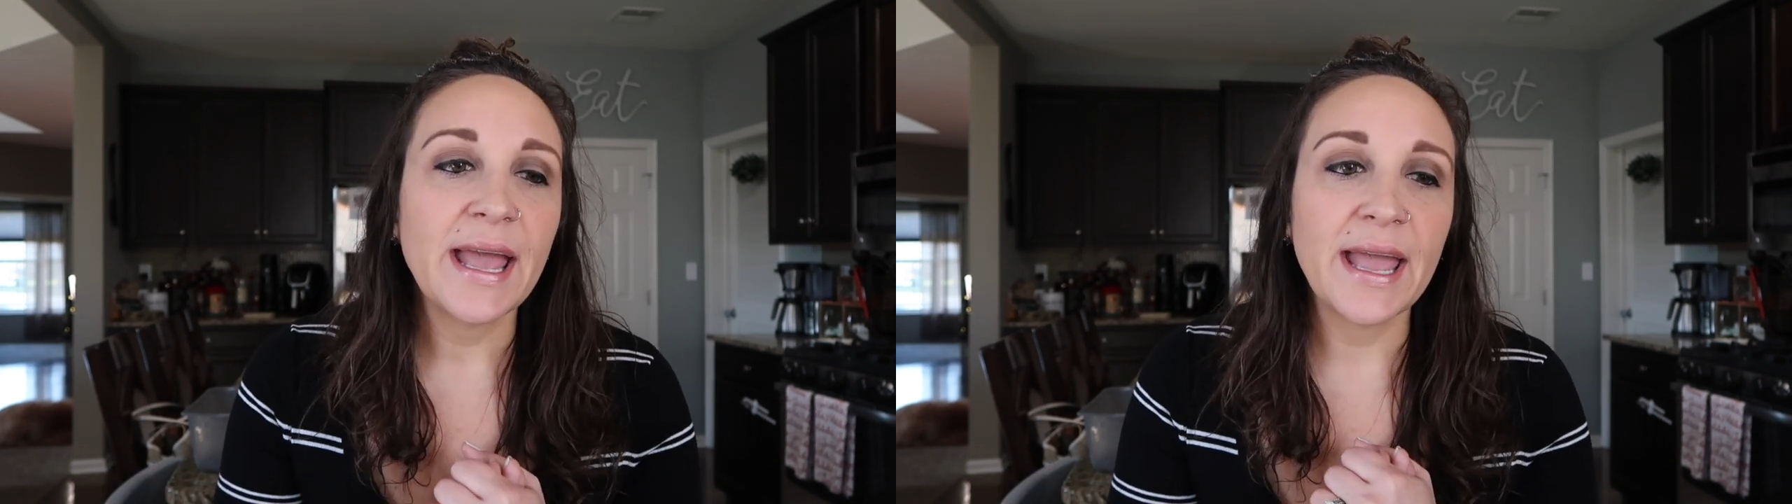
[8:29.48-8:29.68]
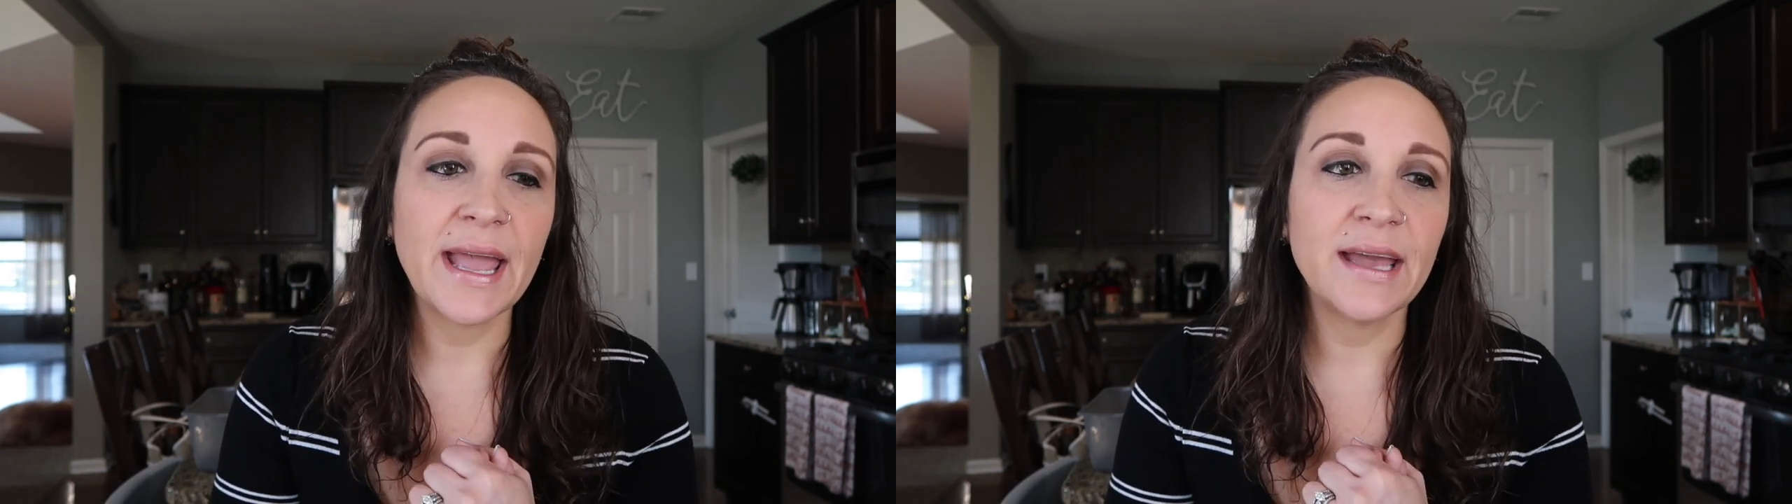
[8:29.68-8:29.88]

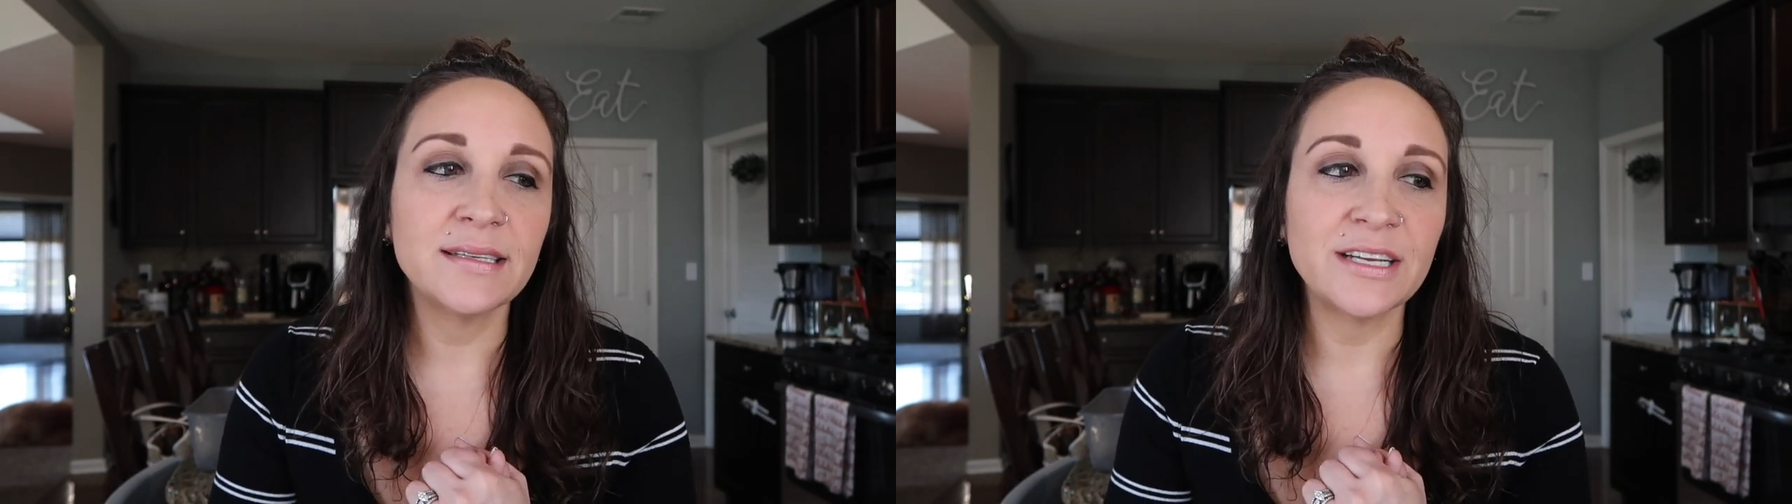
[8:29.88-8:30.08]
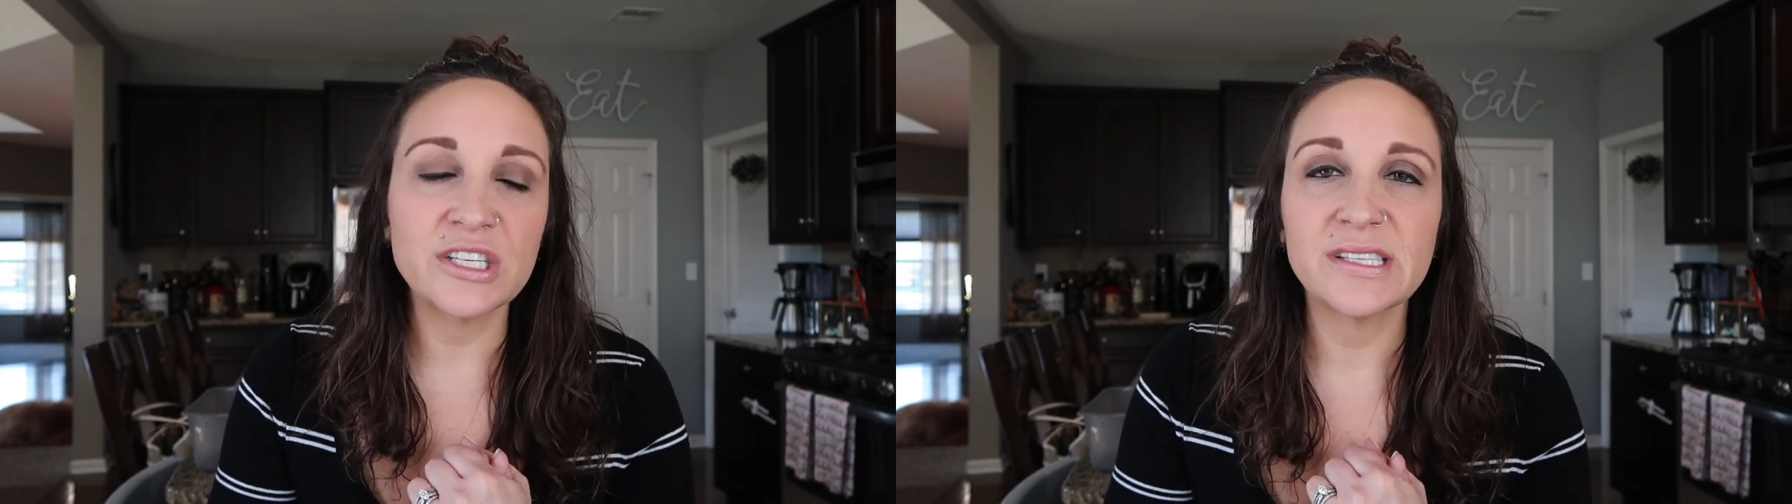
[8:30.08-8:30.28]

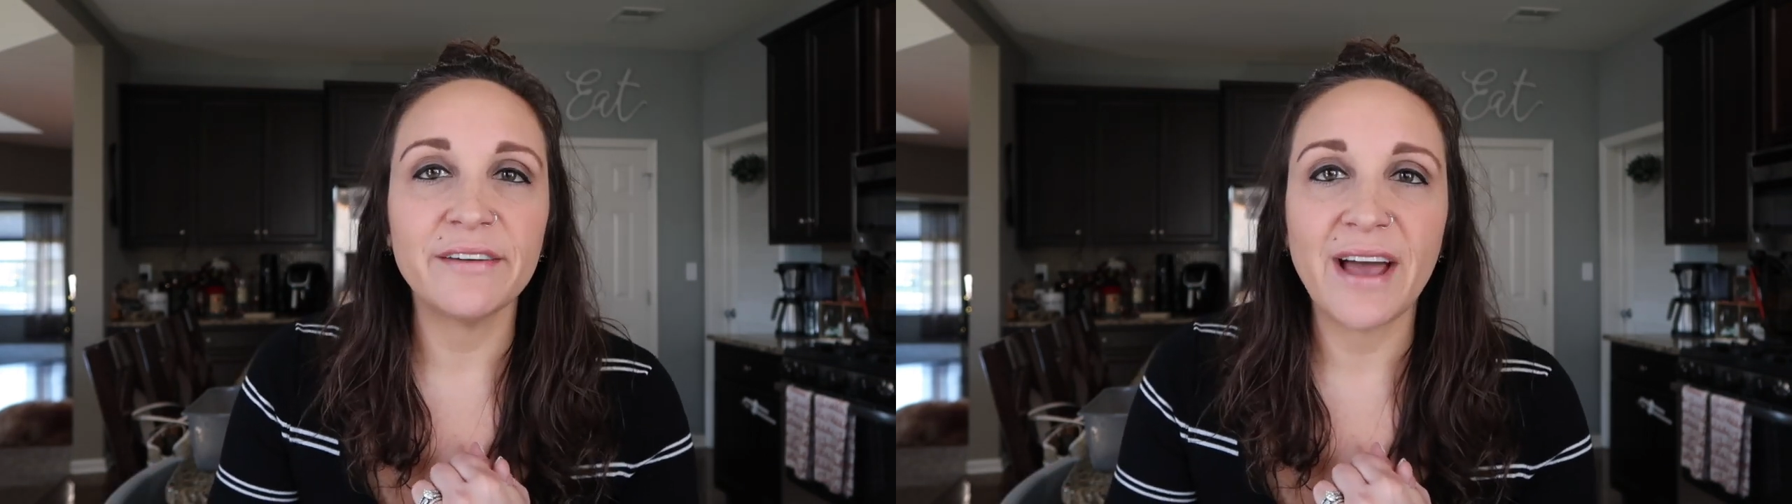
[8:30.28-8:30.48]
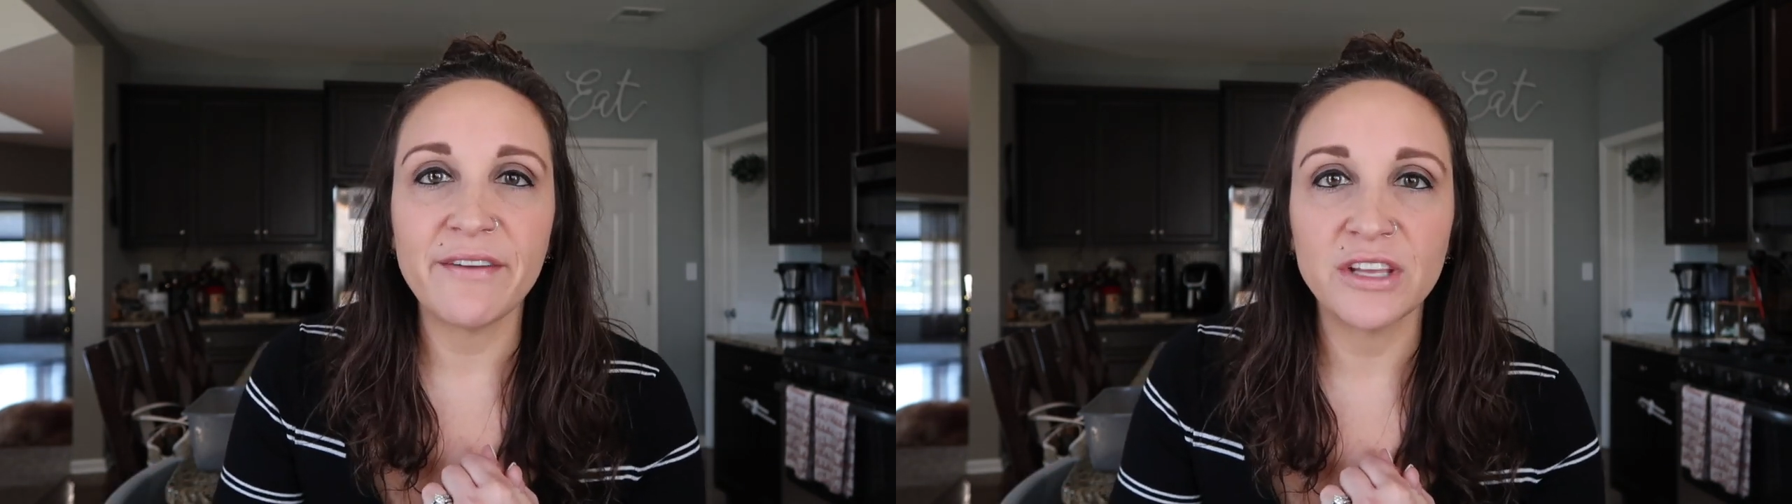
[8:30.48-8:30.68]
And I just
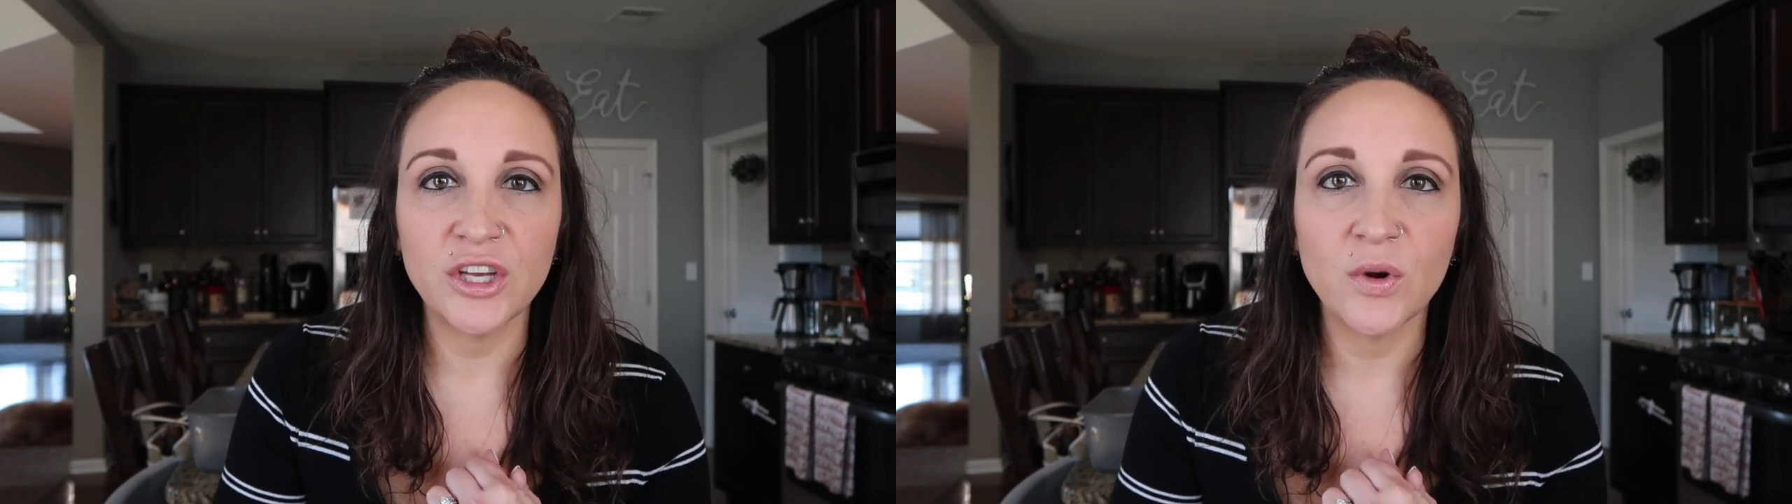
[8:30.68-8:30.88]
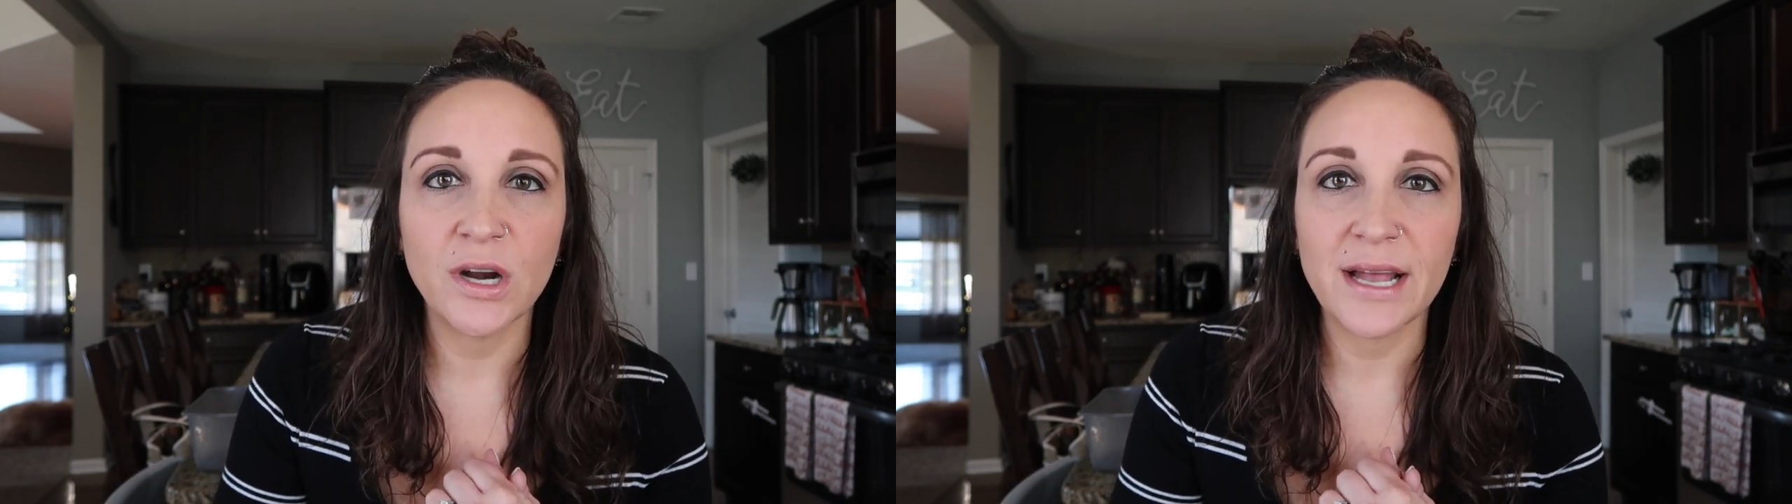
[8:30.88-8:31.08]
love having yogurt